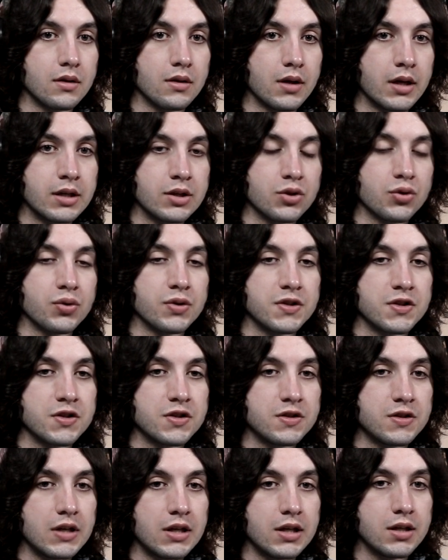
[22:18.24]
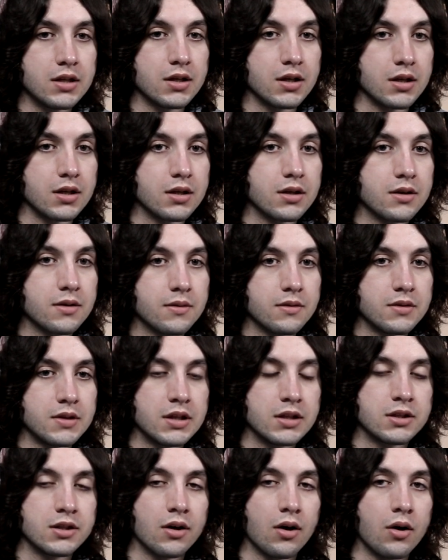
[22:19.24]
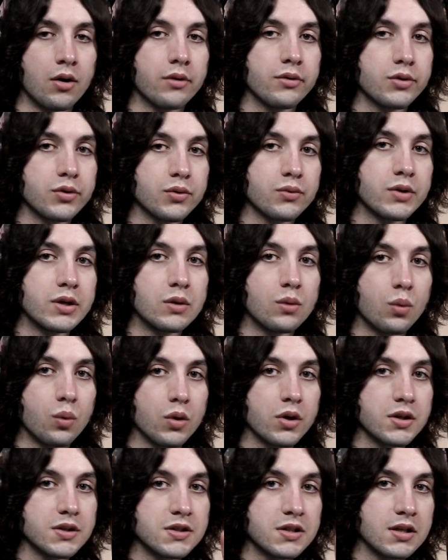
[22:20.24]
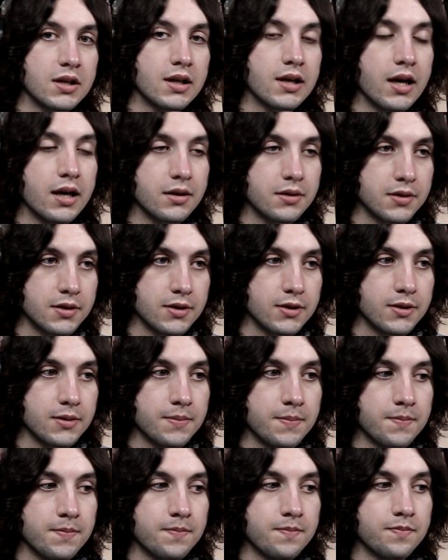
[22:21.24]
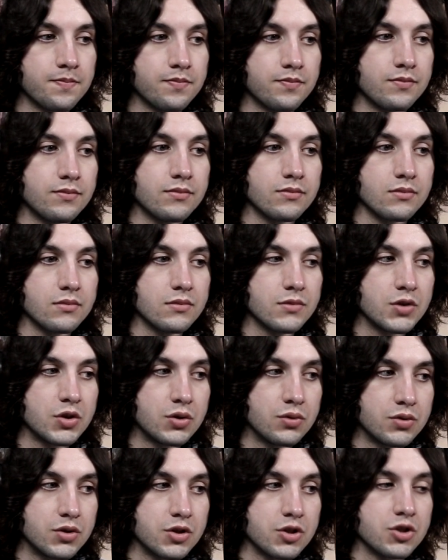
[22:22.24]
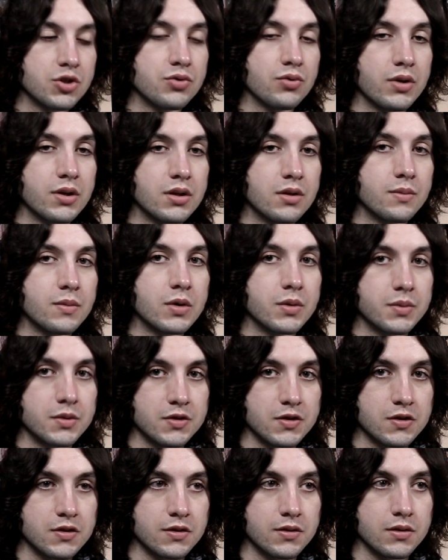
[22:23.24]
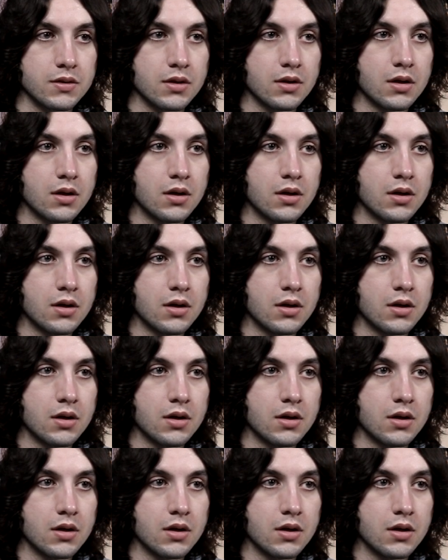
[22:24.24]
and Christina need to all three work together to destroy the mobile suit.